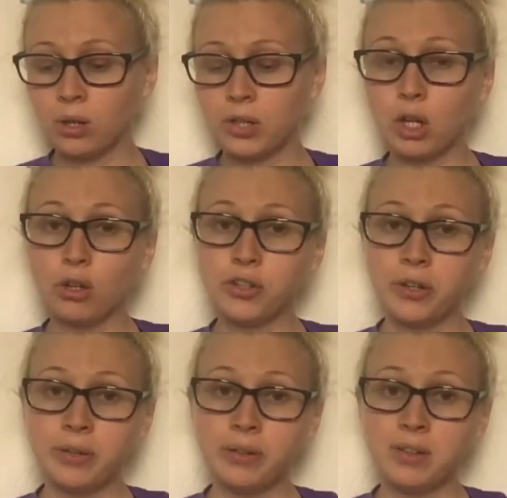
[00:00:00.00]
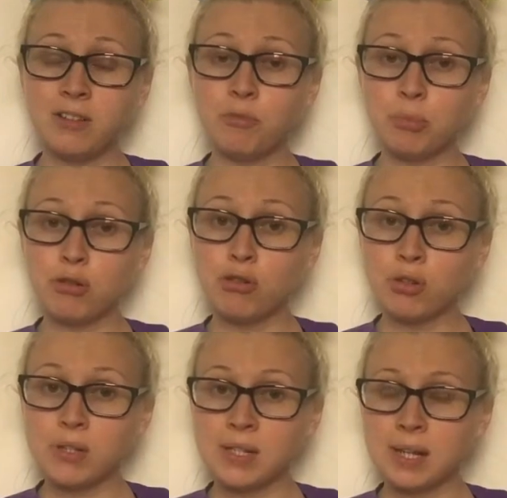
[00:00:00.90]
the alternative
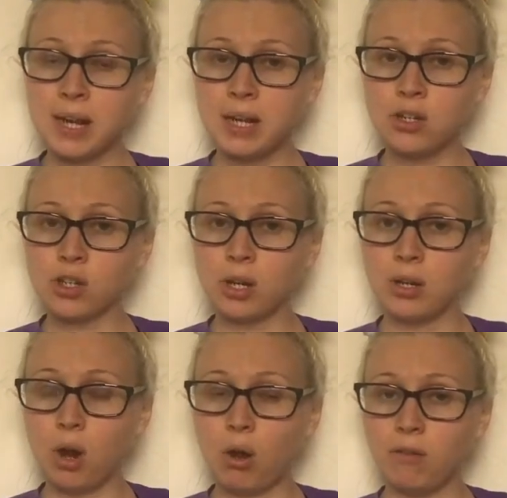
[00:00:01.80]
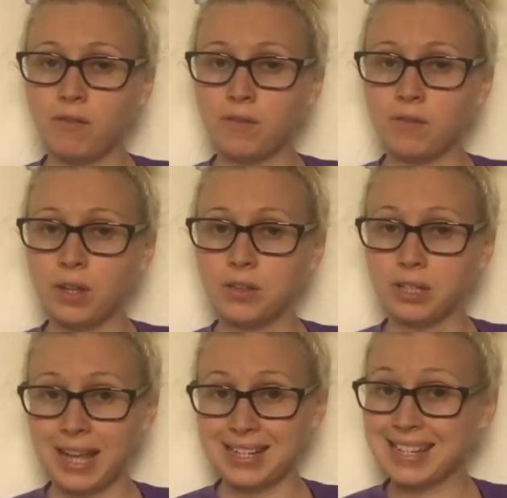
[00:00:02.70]
pronunciation of the
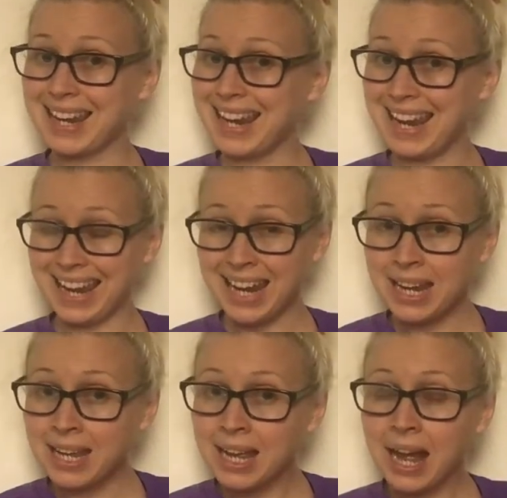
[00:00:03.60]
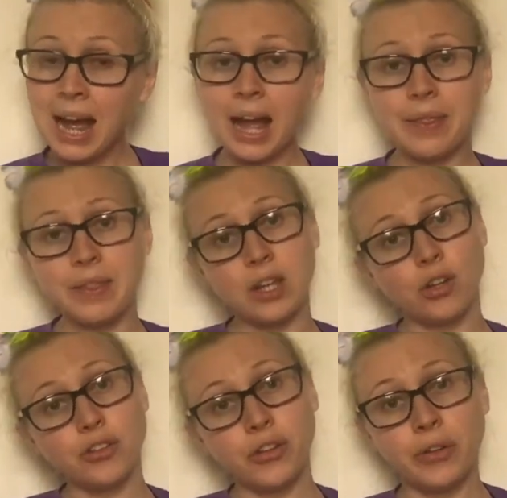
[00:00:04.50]
letter I and the
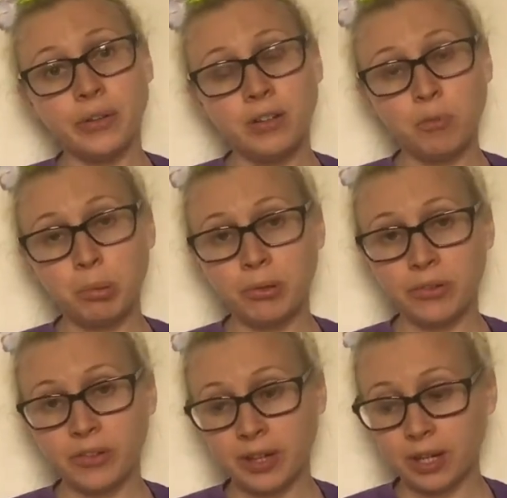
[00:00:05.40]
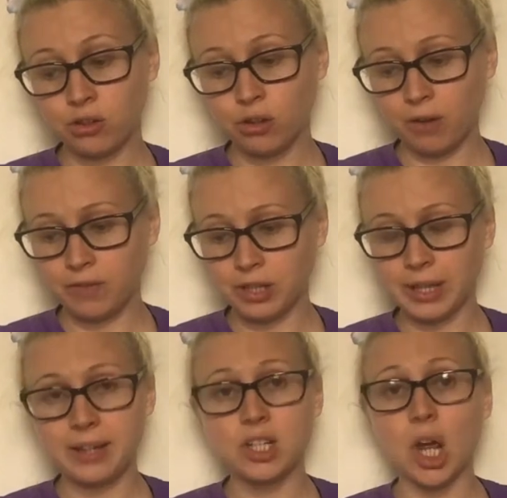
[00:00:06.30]
alternative pronunciation of the
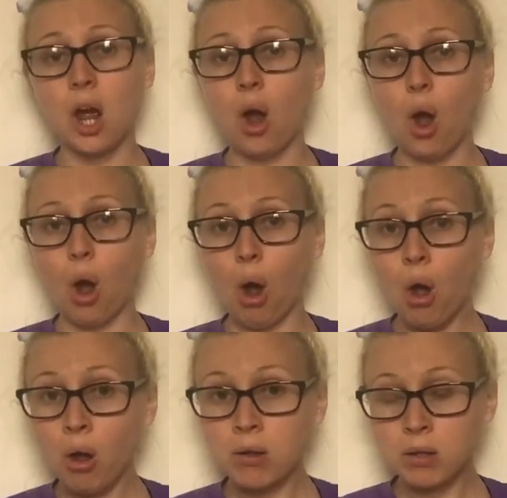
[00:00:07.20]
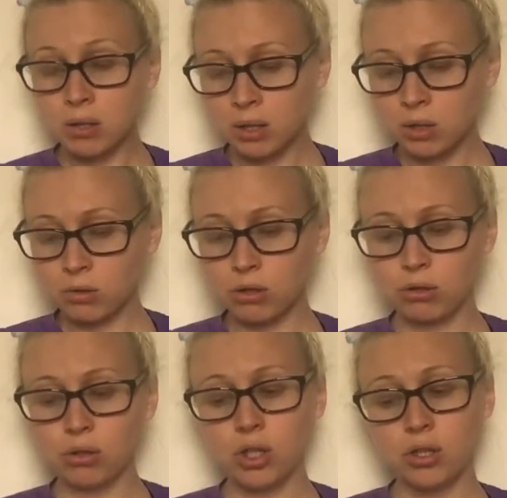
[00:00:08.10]
letter O. I'm going to
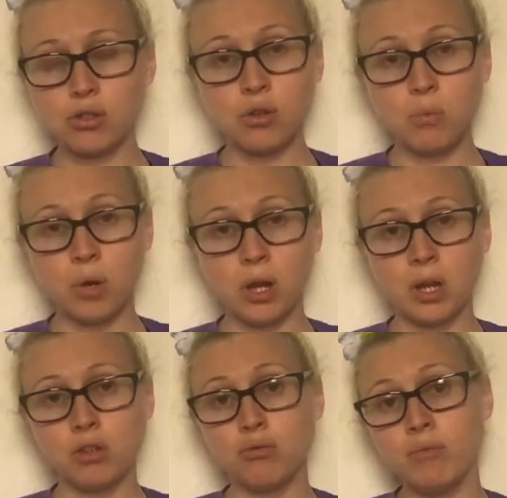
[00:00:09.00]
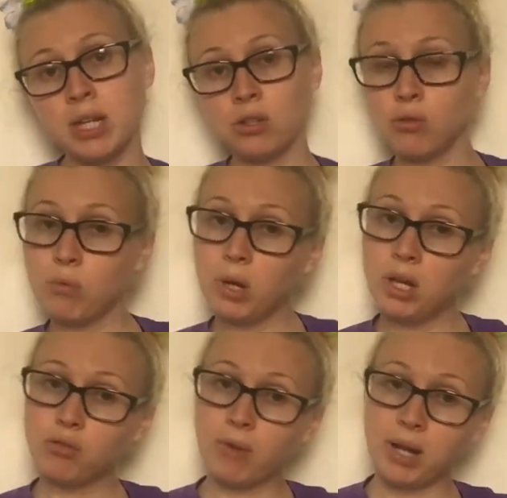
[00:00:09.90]
look at some words, read some
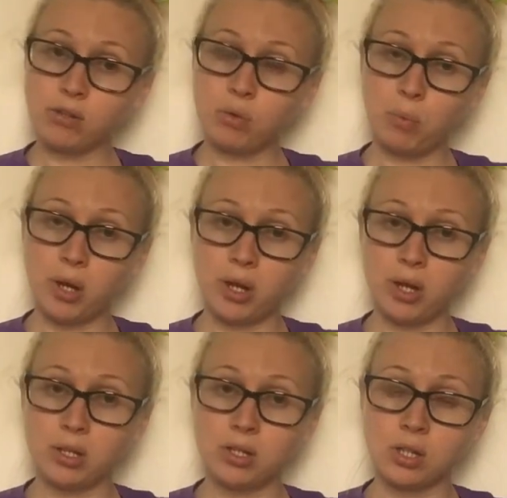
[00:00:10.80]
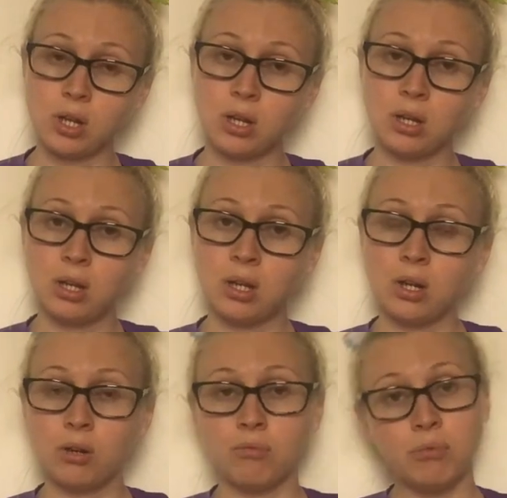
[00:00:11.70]
words, write some words,
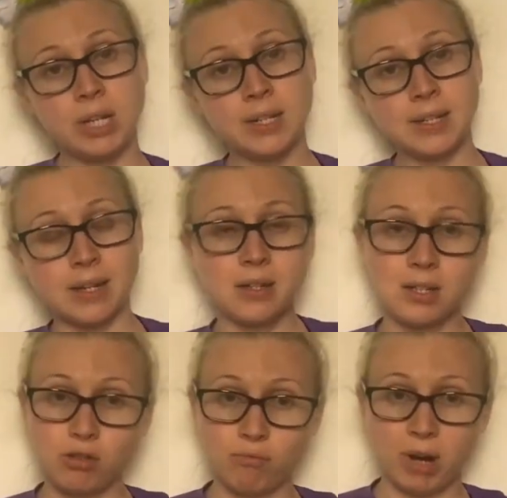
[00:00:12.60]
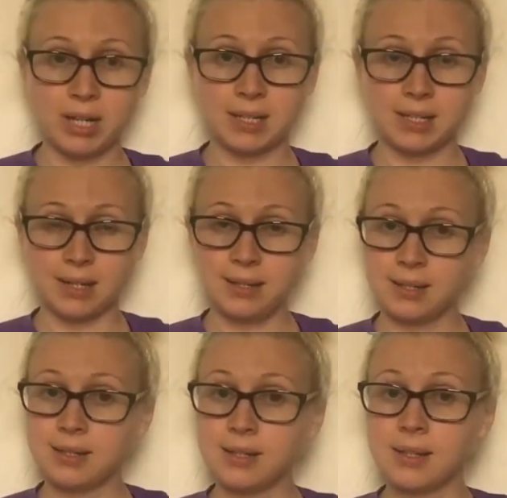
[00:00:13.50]
read a sentence and write a
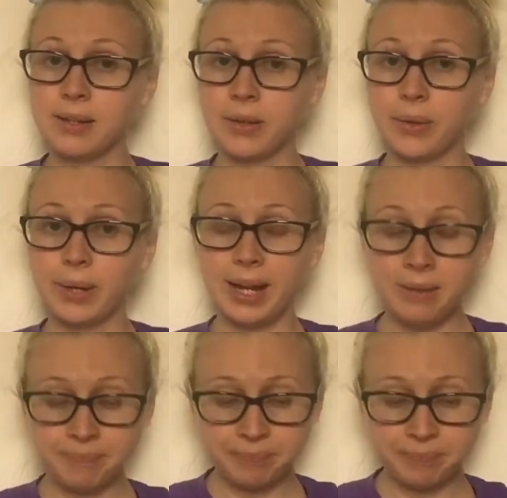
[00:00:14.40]
sentence. Okay?